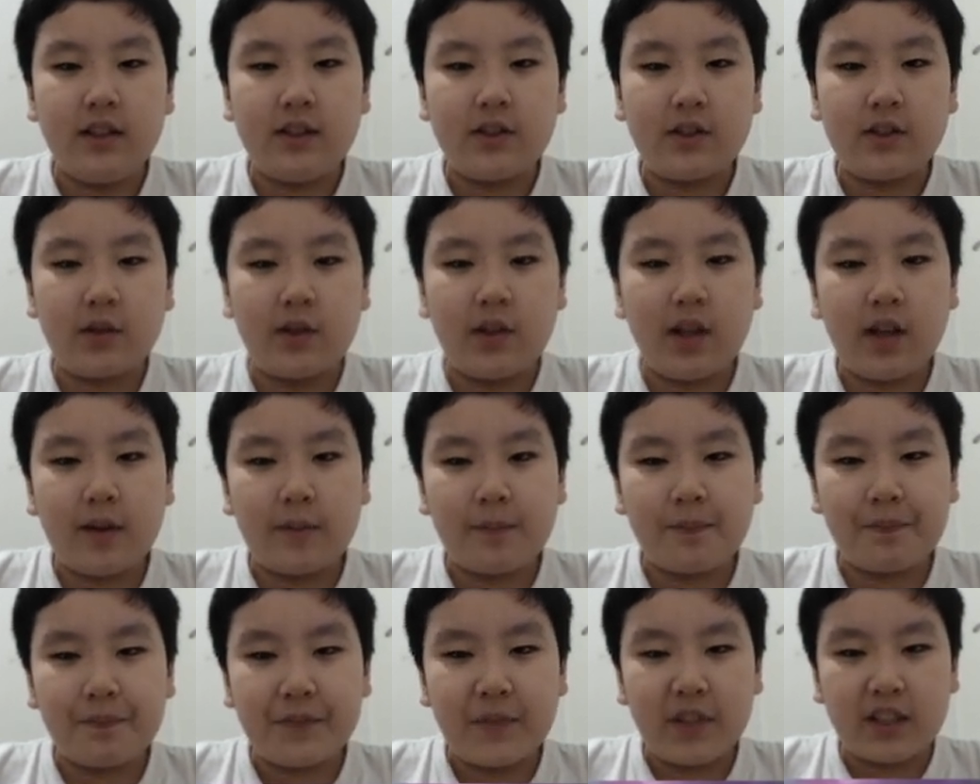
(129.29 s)
So
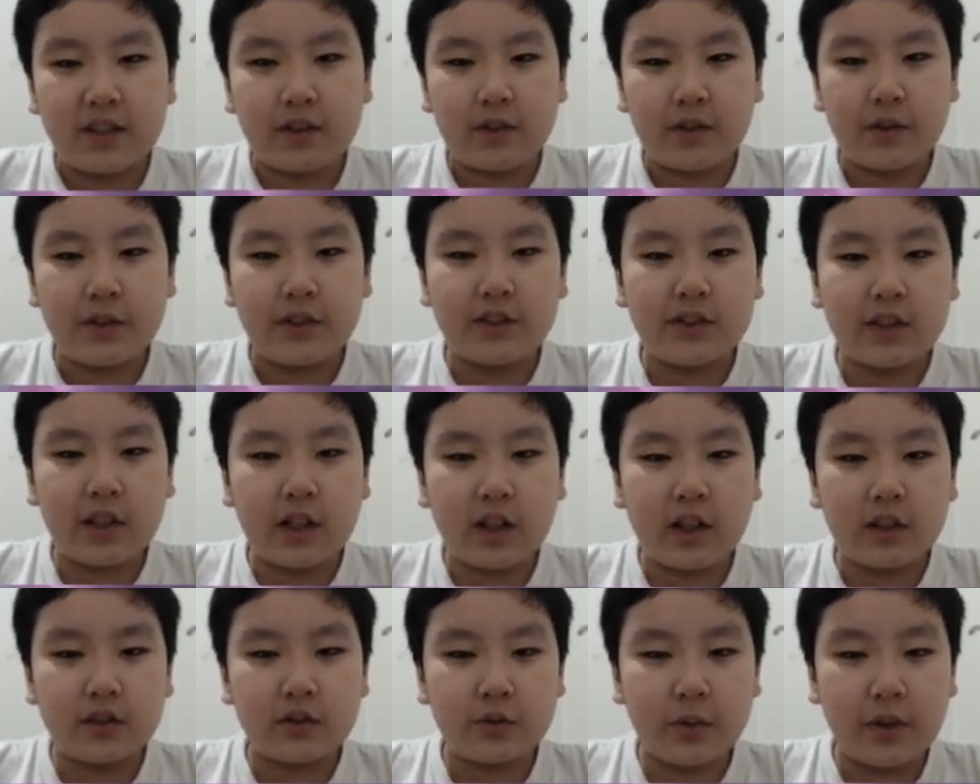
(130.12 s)
yeah, so it
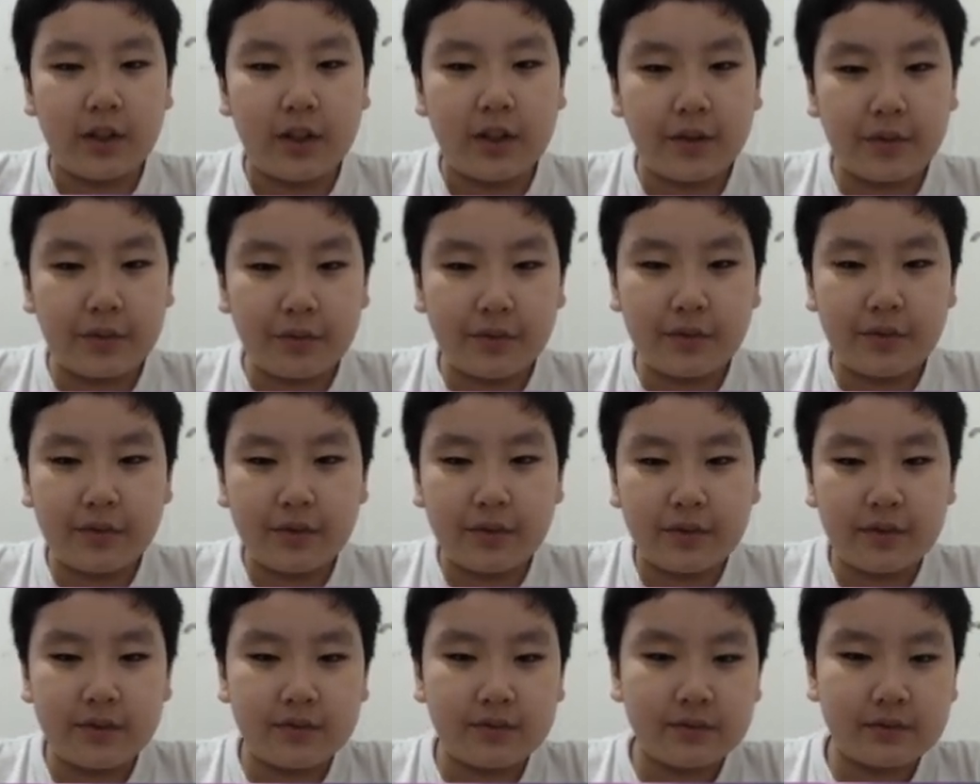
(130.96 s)
starts
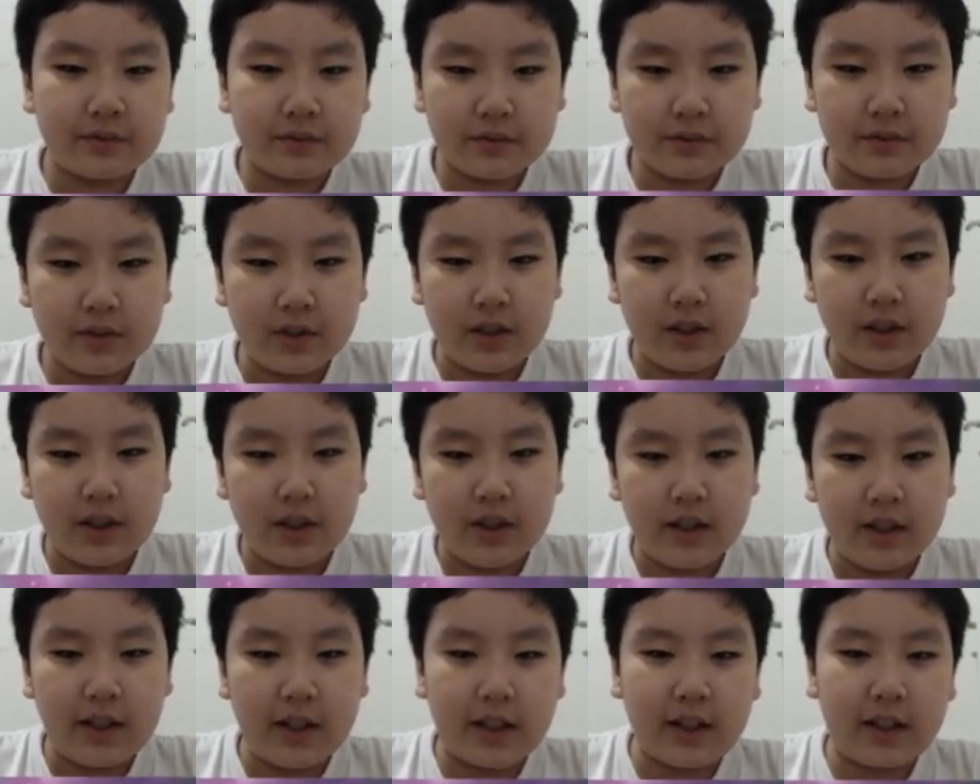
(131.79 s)
with
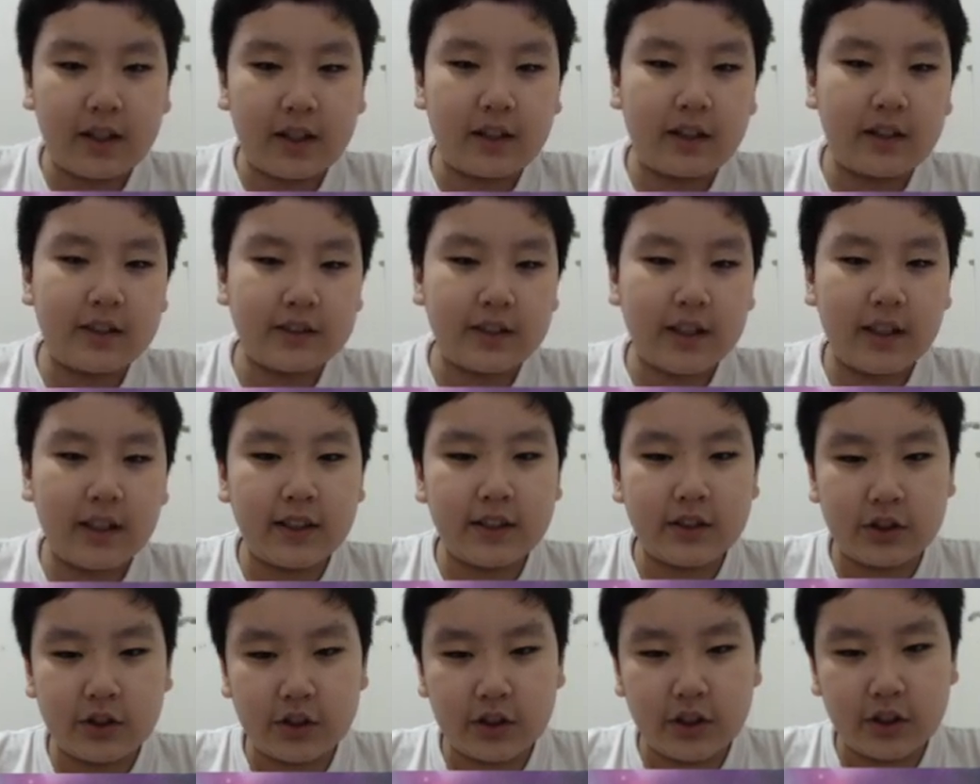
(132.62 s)
Decker's
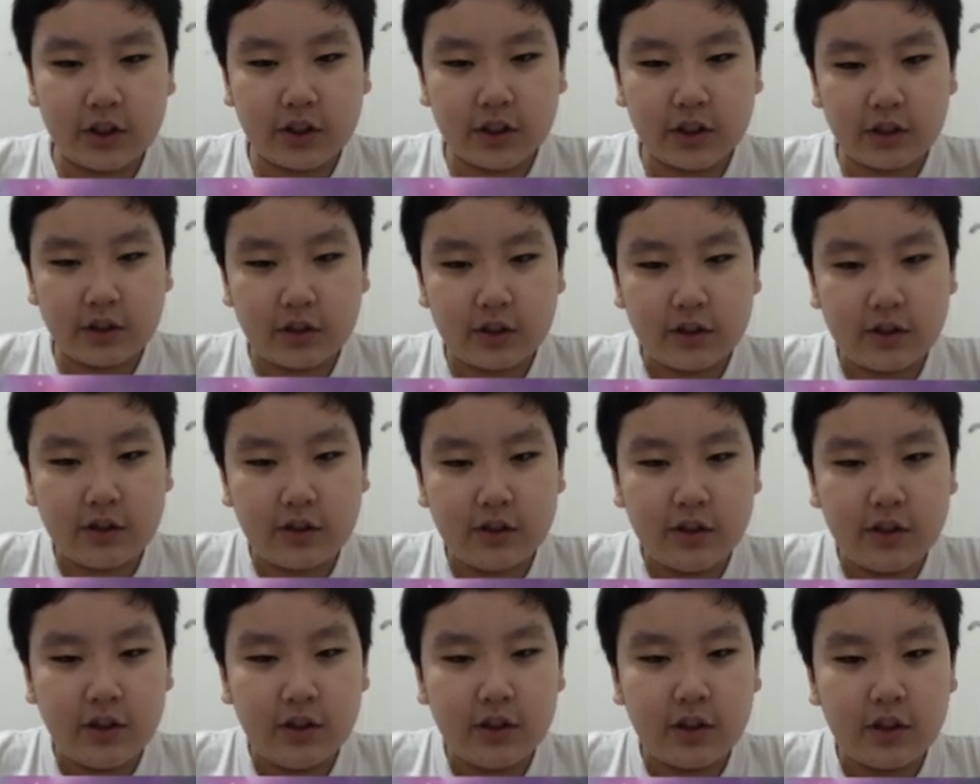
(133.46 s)
henshin
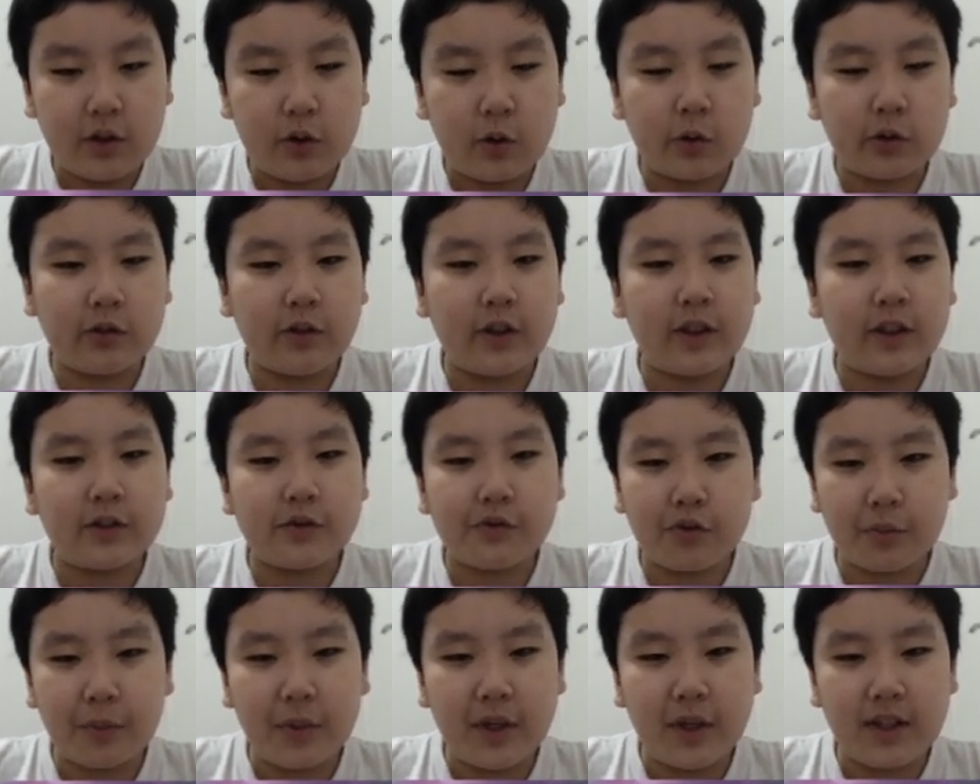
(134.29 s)
or
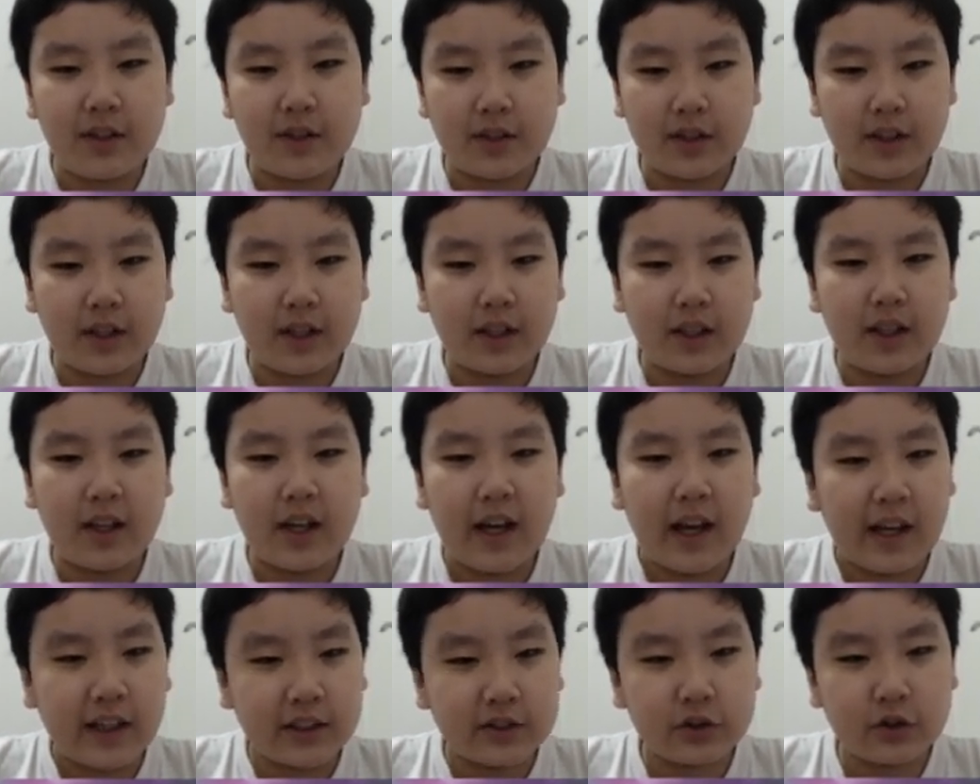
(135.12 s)
transformation.
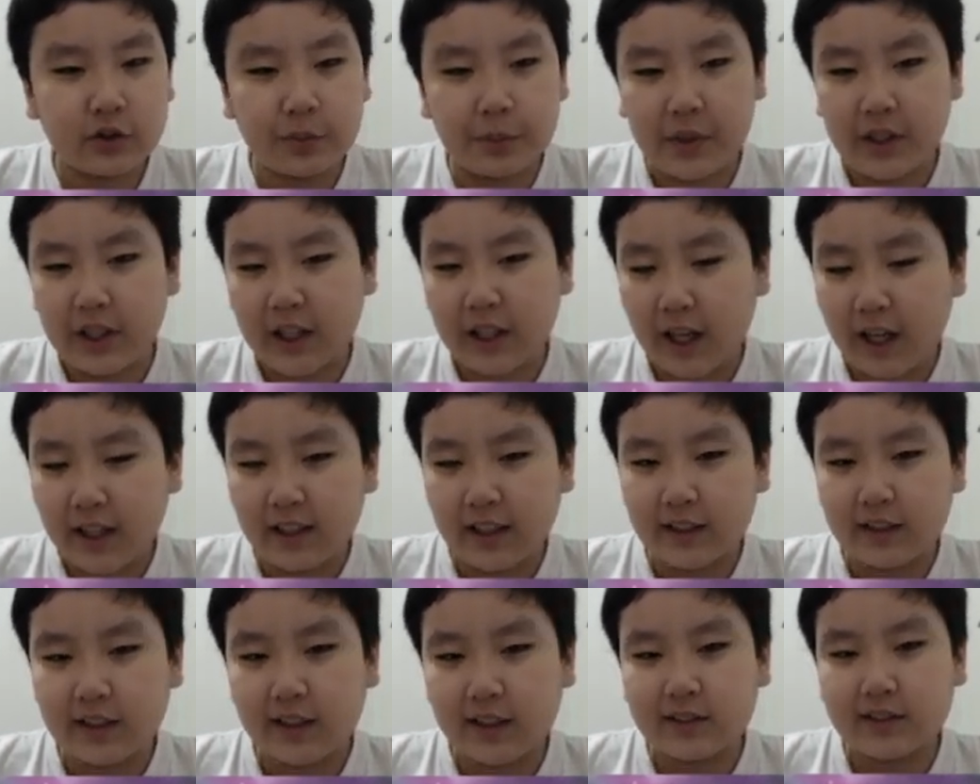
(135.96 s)
Asumi
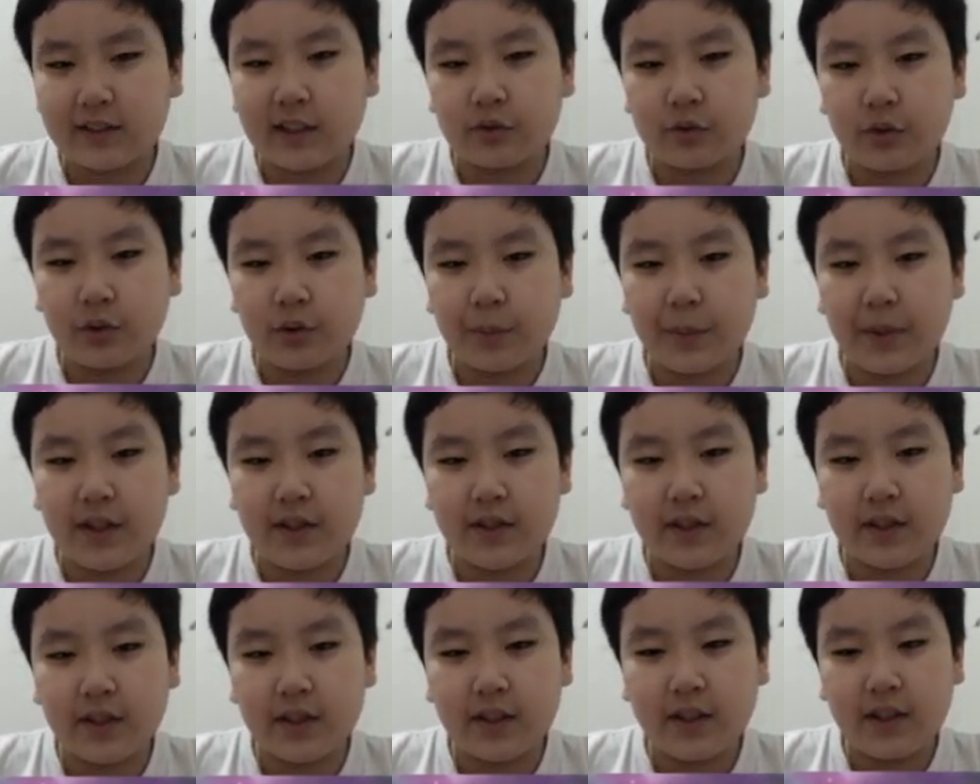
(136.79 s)
Kanata
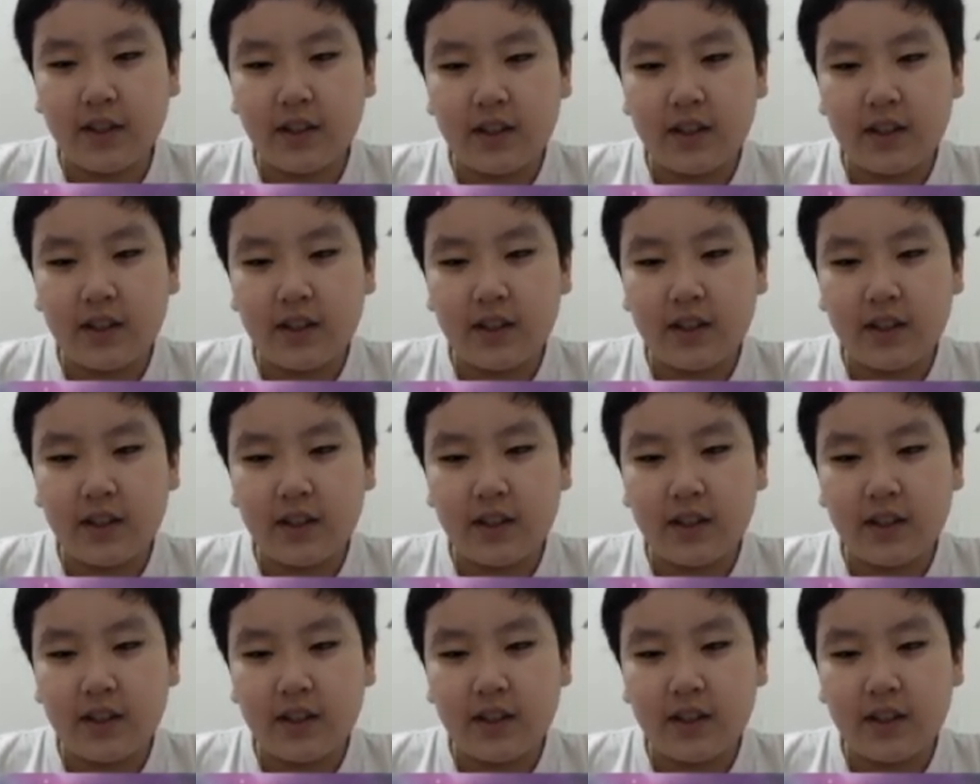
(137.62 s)
transformation.